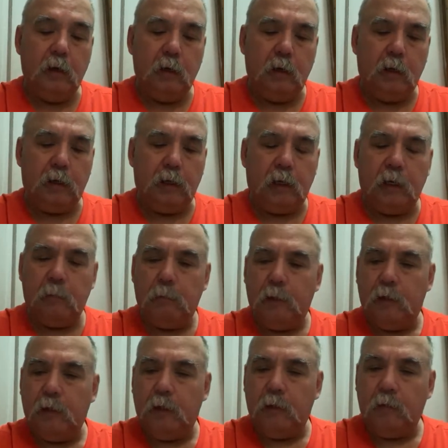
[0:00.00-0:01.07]
nothing can be
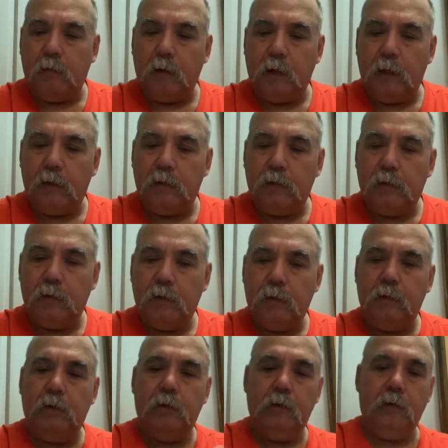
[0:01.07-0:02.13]
done, right?
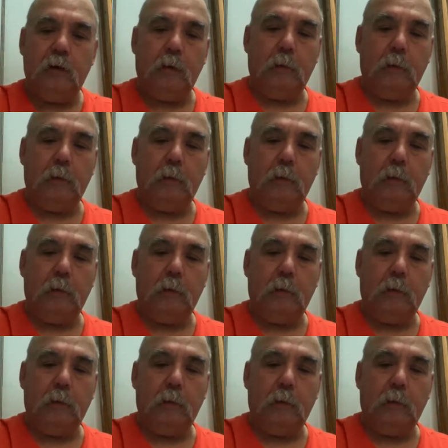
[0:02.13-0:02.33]
I